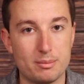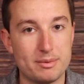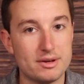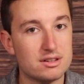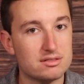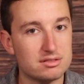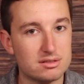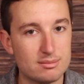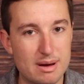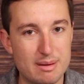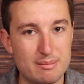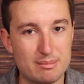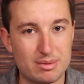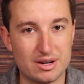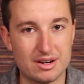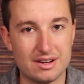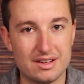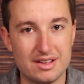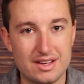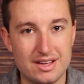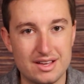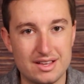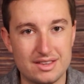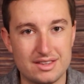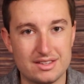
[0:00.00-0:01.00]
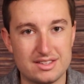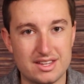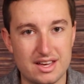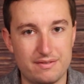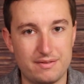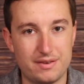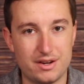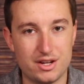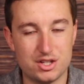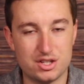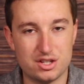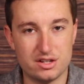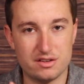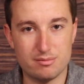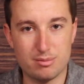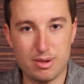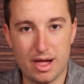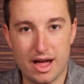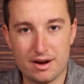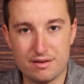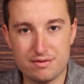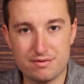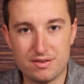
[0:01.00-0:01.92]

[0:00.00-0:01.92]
Because remember, the definition of Black